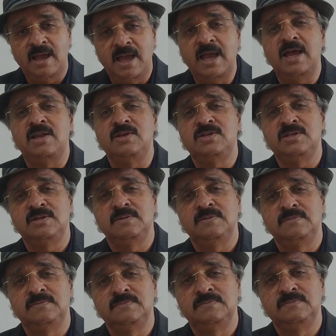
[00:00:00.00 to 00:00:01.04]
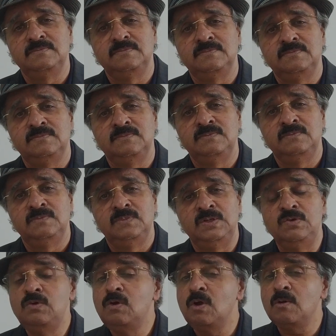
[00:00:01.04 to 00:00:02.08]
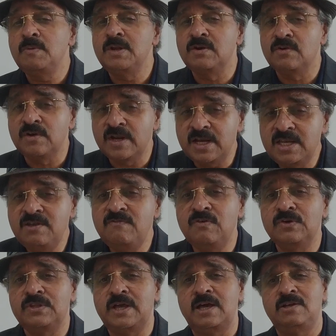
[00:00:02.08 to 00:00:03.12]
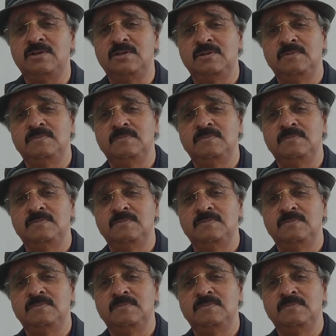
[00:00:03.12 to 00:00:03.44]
and you'll not be ready for that.